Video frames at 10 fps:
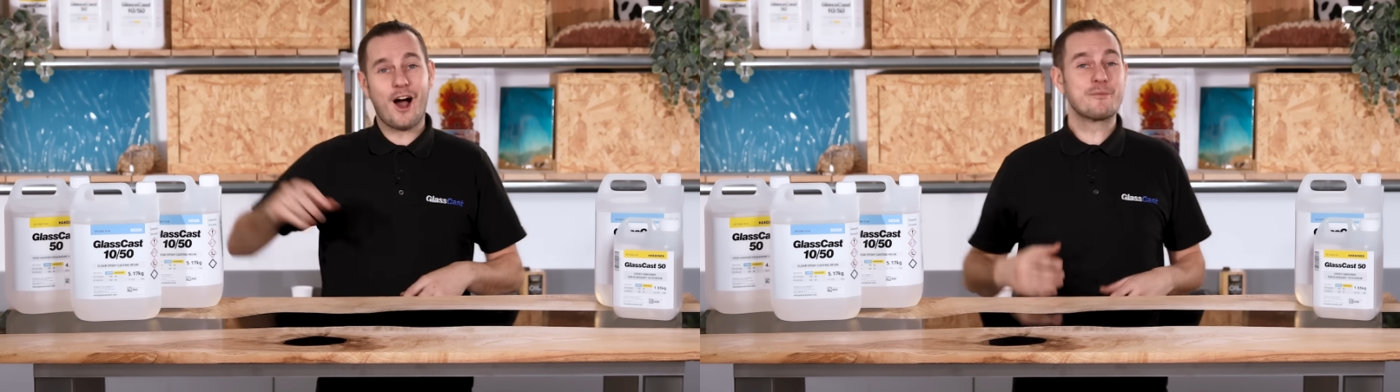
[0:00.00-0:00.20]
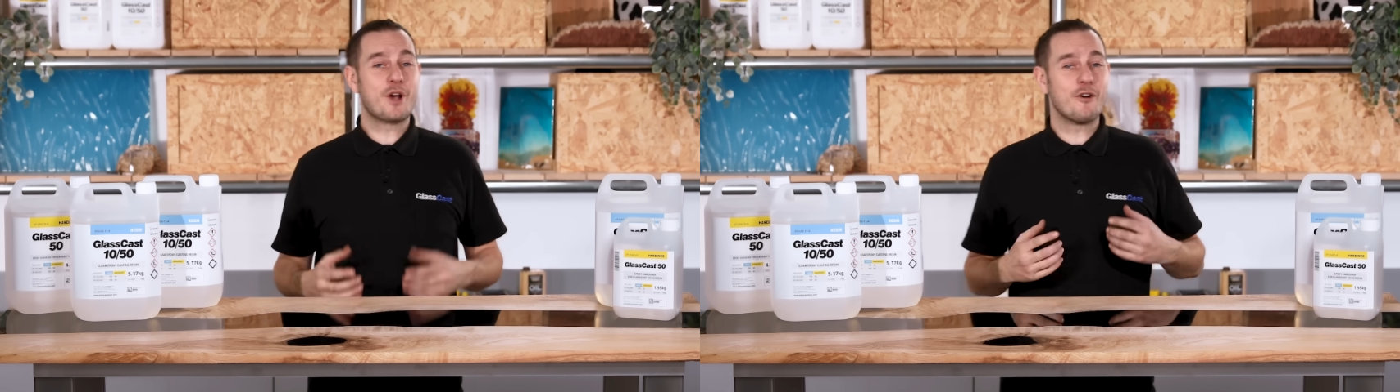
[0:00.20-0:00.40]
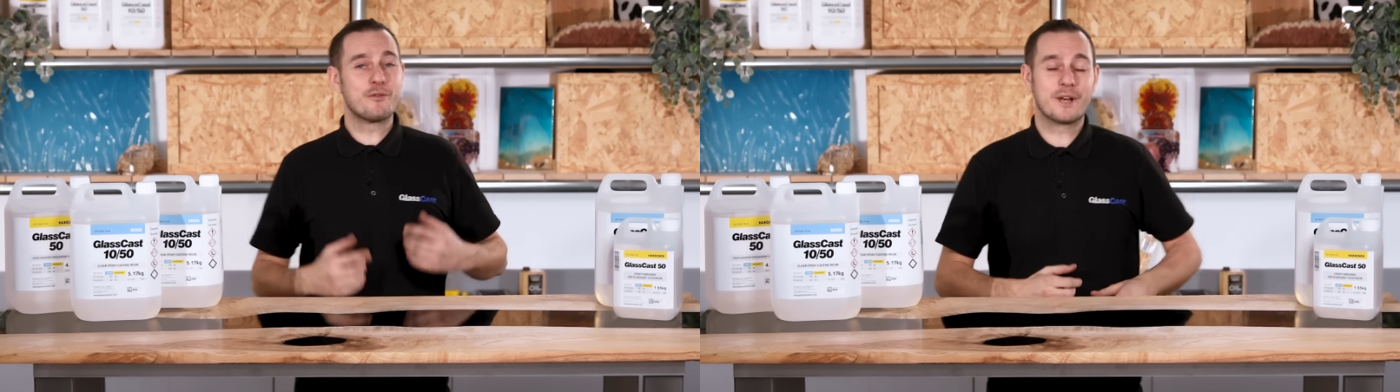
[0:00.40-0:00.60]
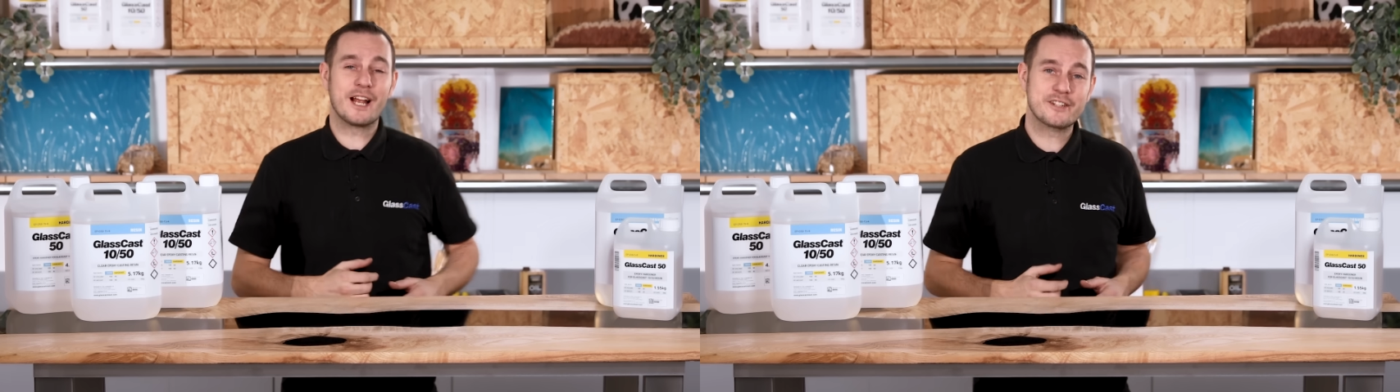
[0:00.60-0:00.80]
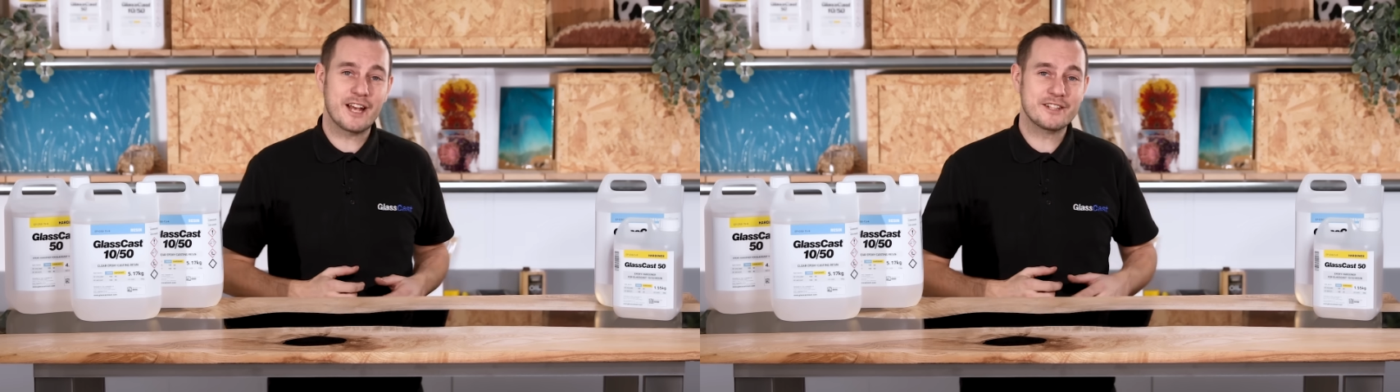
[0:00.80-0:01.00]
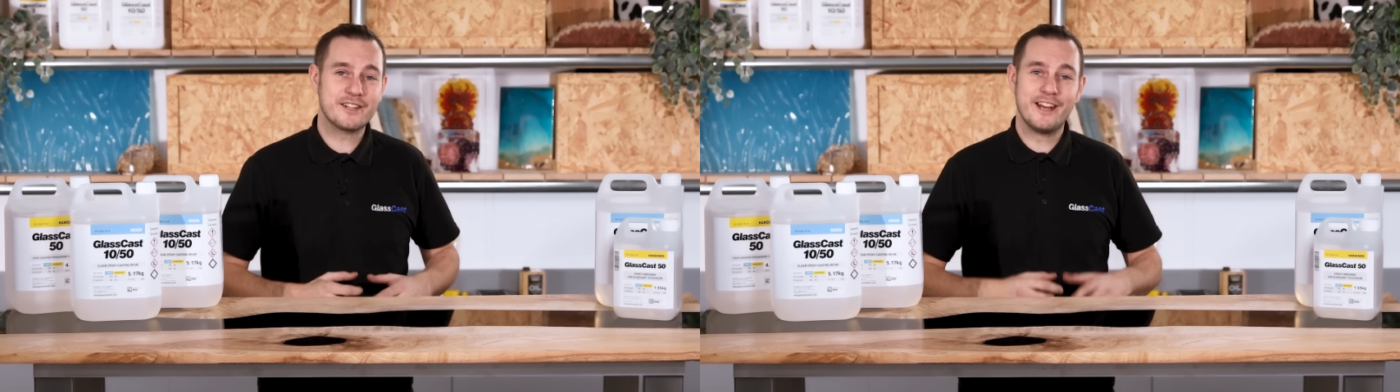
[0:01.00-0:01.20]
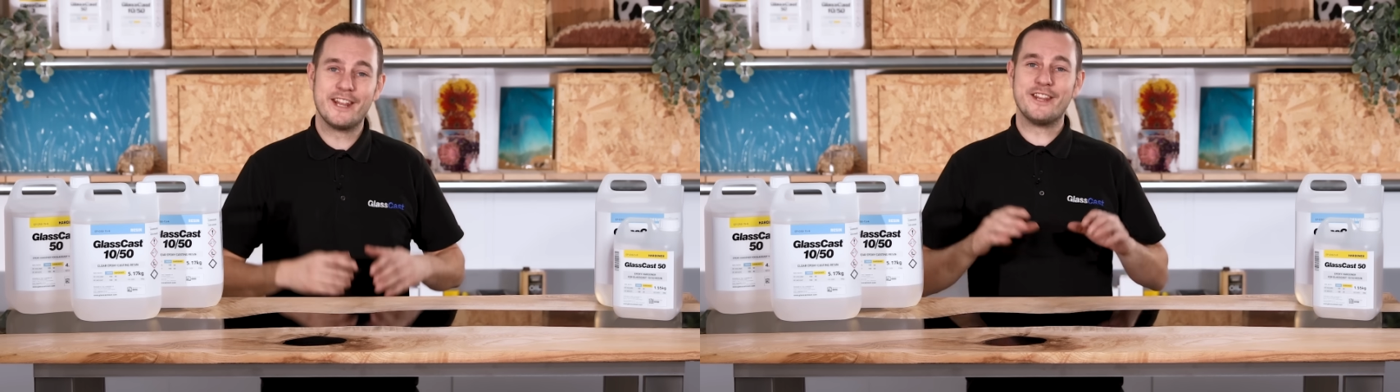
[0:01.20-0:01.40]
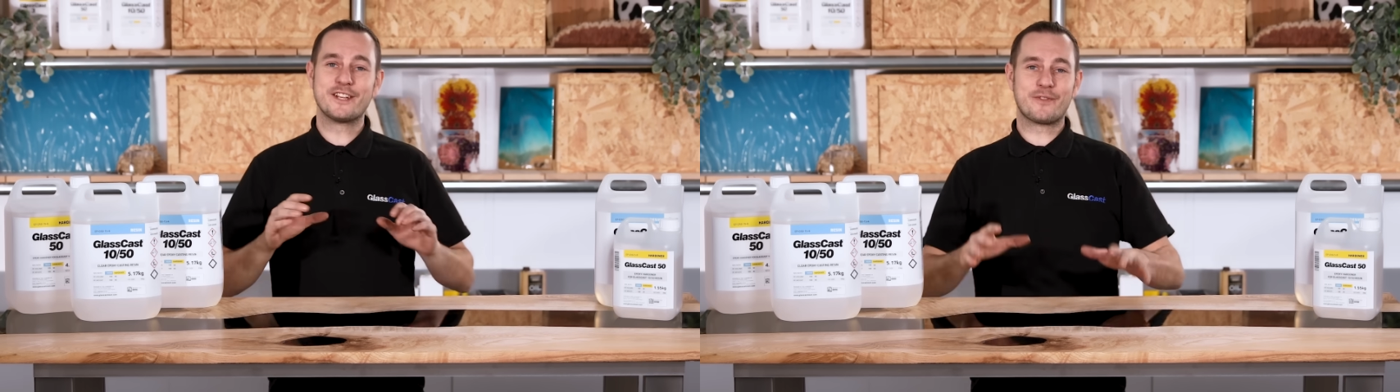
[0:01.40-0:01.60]
I'm Carl from Glasscast, and
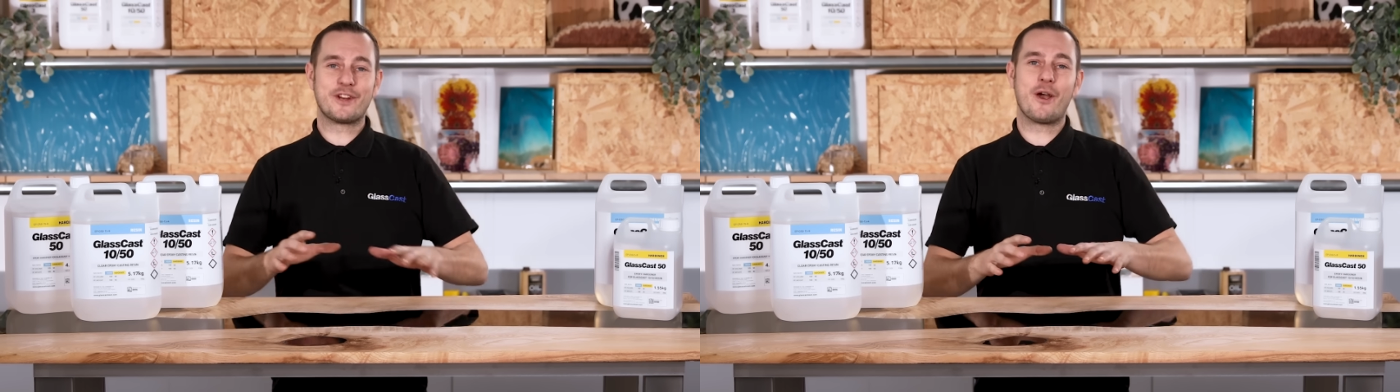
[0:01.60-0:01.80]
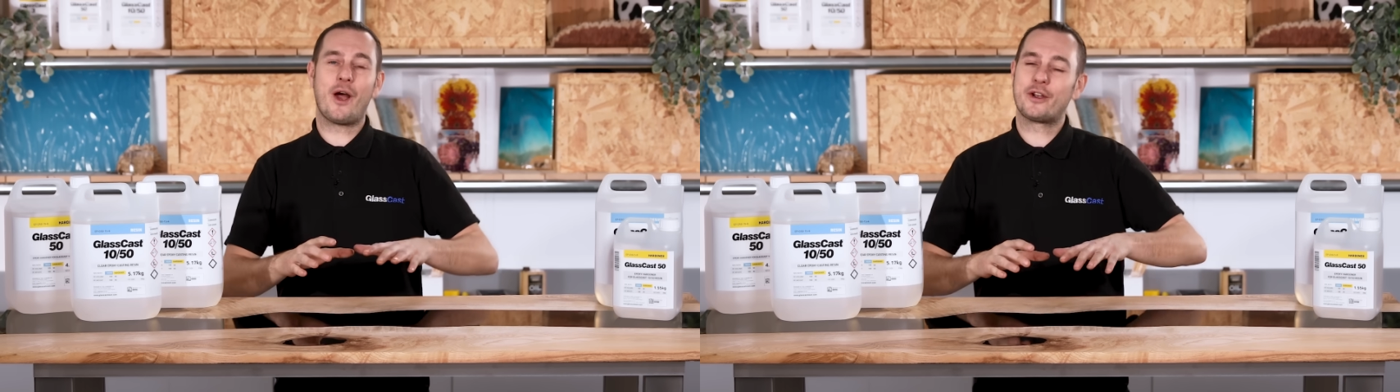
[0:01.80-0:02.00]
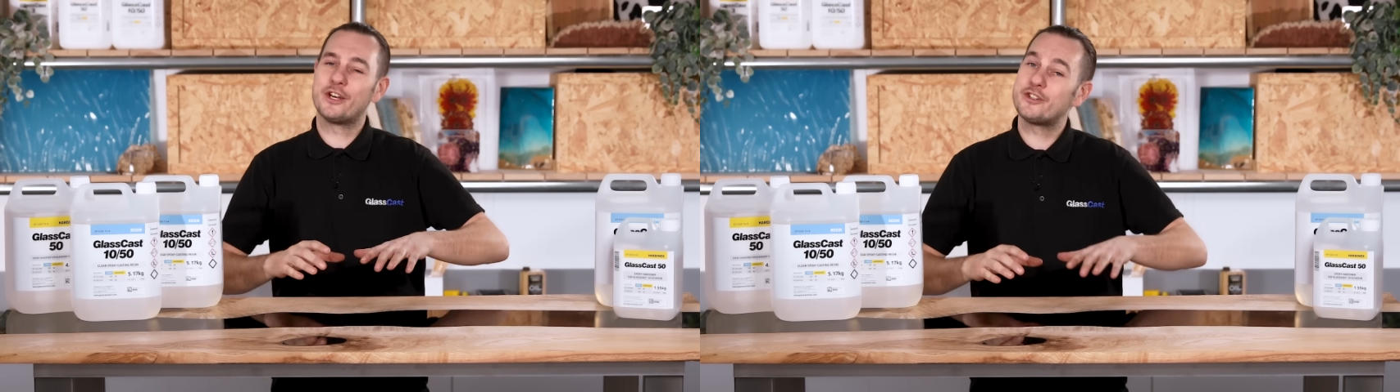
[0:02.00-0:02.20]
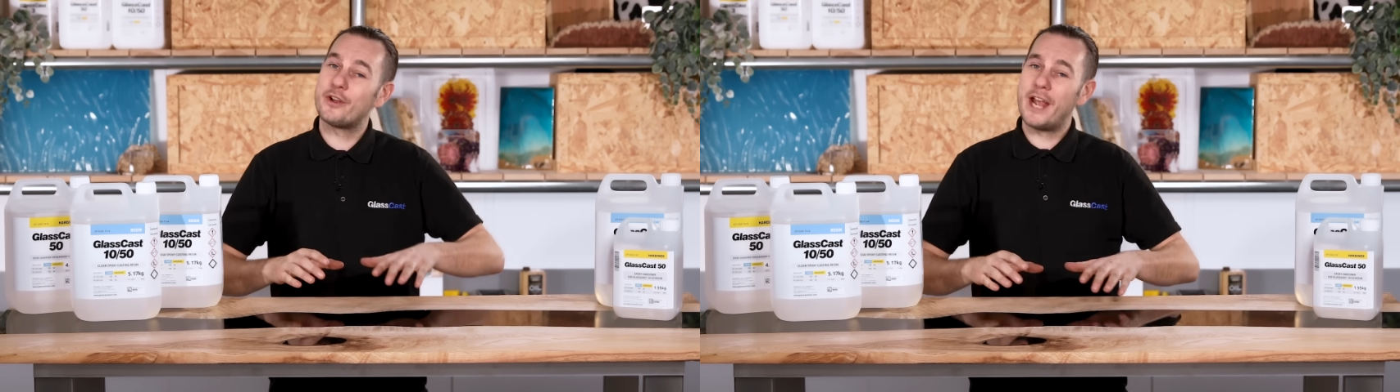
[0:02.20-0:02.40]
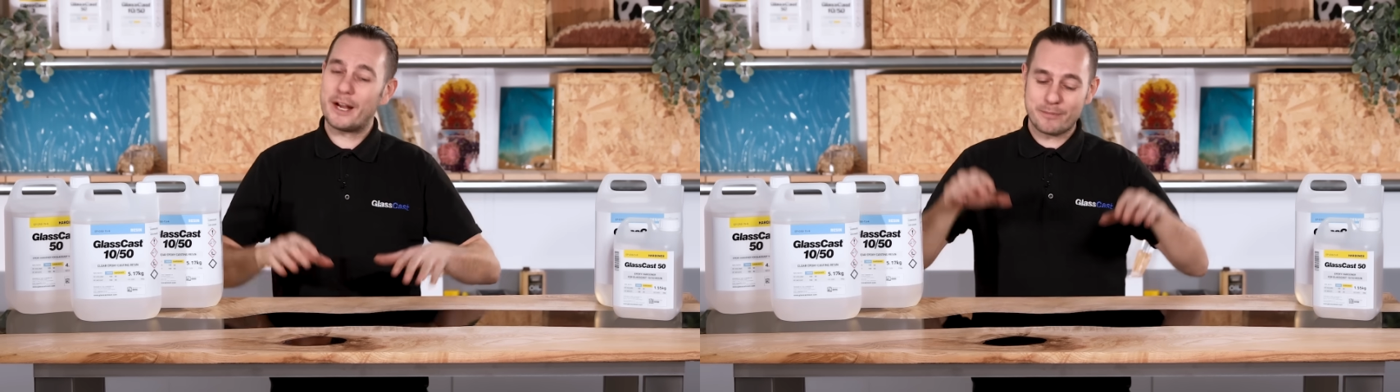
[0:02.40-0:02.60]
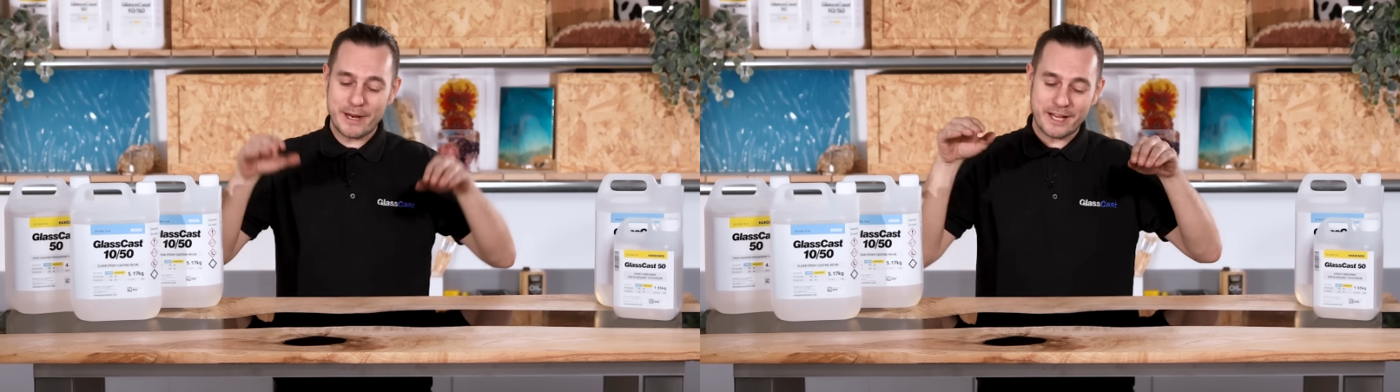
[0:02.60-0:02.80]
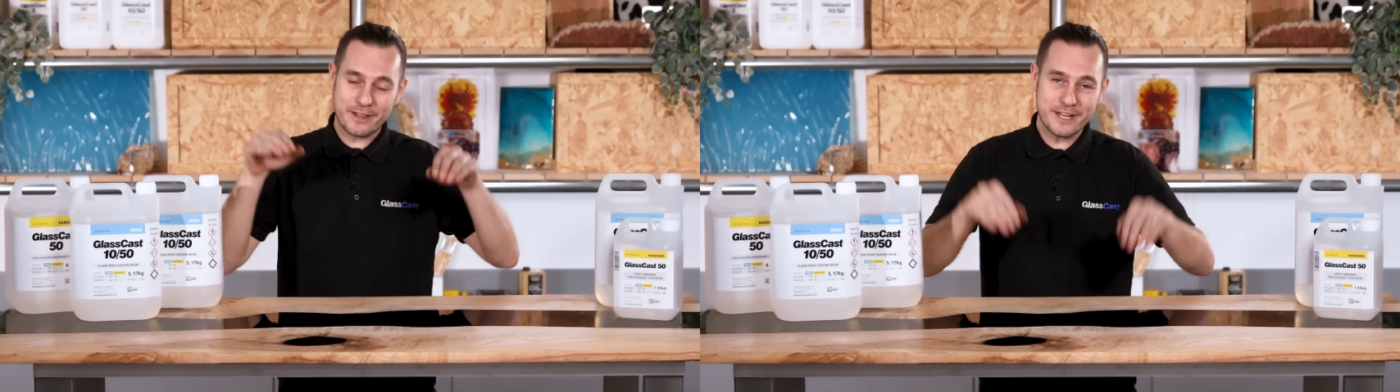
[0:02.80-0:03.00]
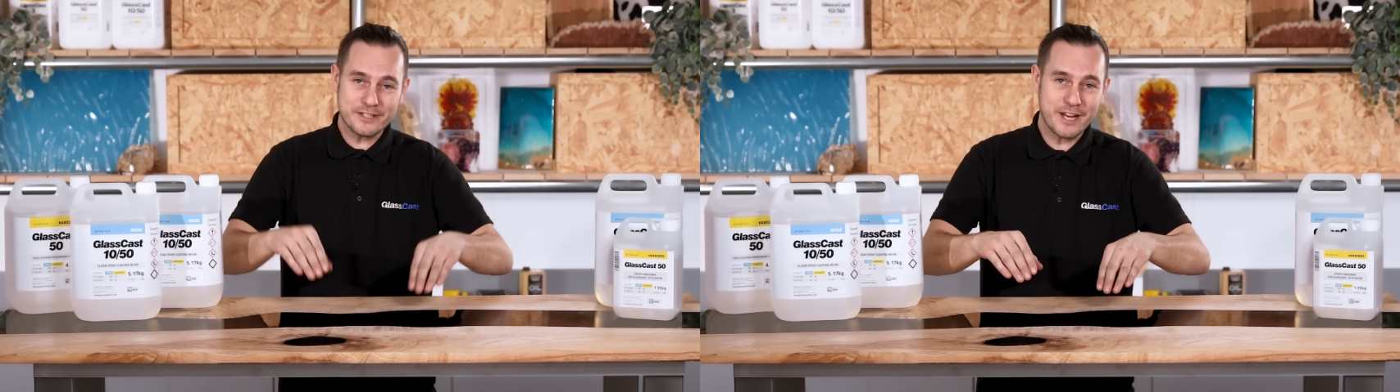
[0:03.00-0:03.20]
in this video, I'm going to show you how to make
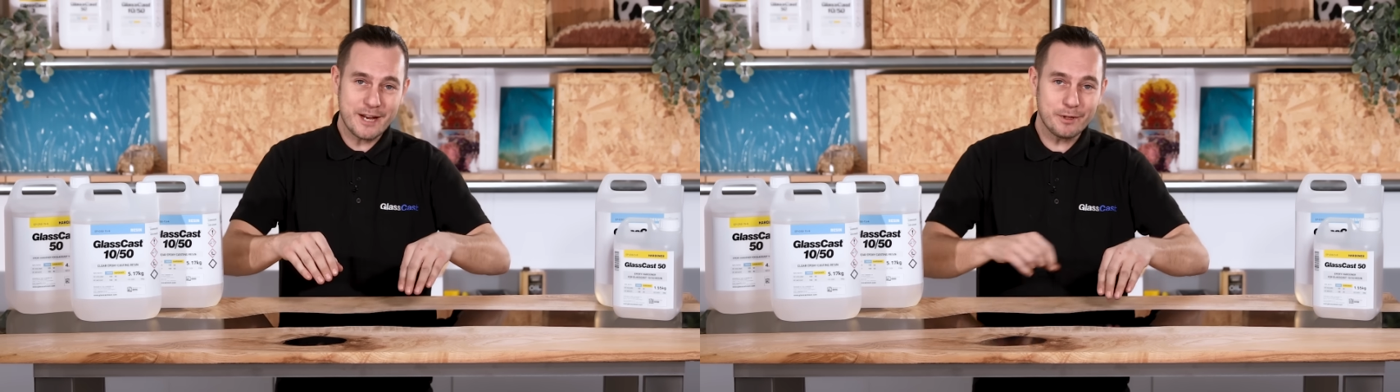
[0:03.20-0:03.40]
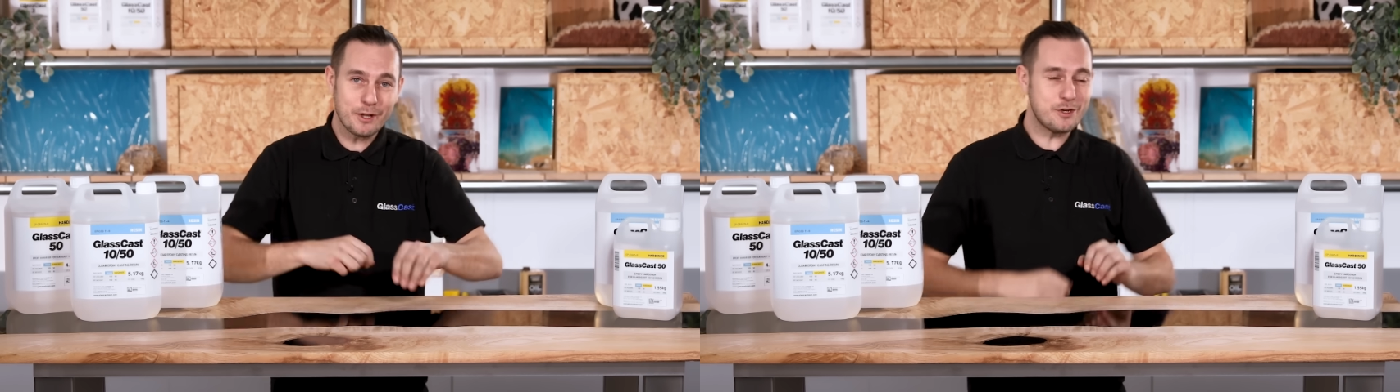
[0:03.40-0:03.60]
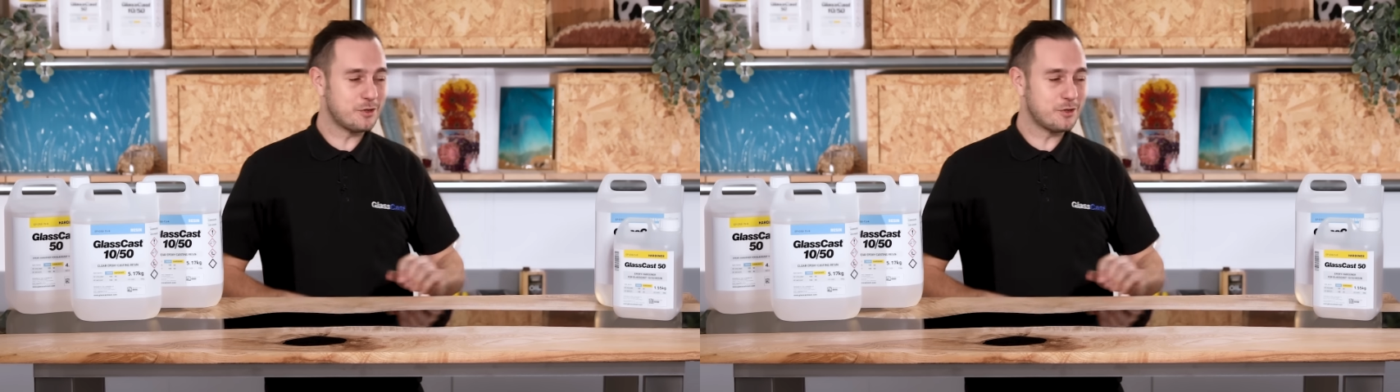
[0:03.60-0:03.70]
this table